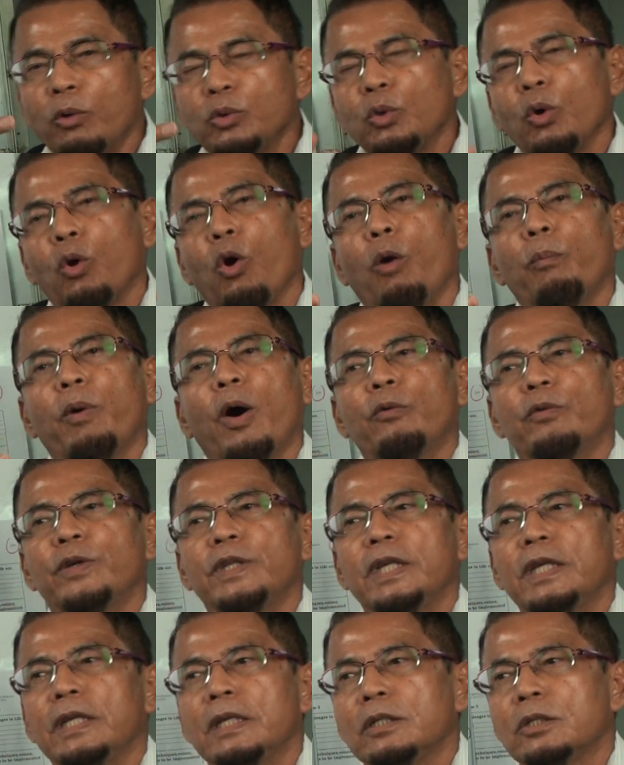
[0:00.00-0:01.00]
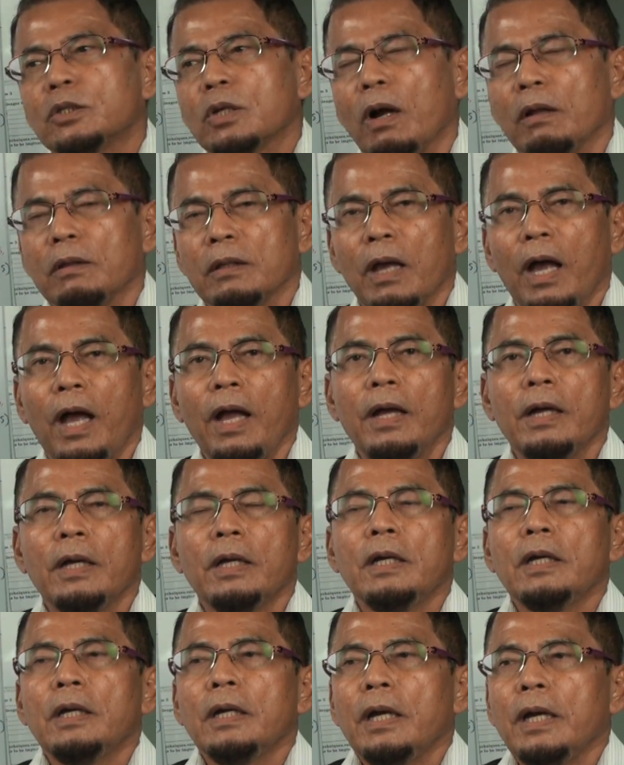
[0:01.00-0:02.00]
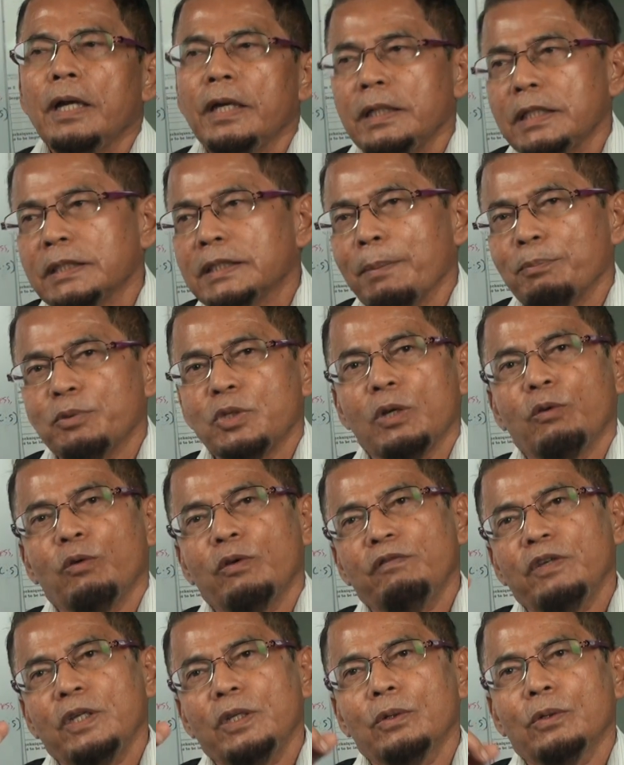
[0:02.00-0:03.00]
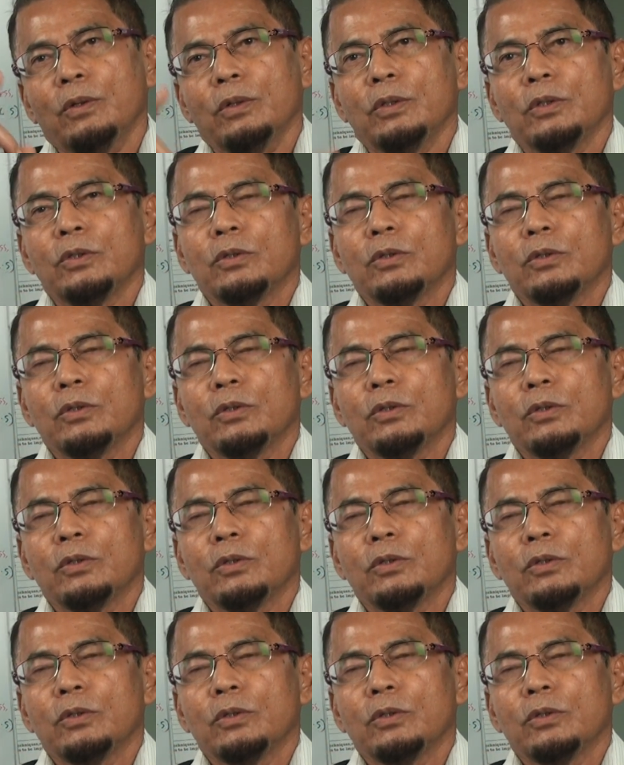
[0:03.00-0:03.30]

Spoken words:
to go about with it inshallah in the subsequent video.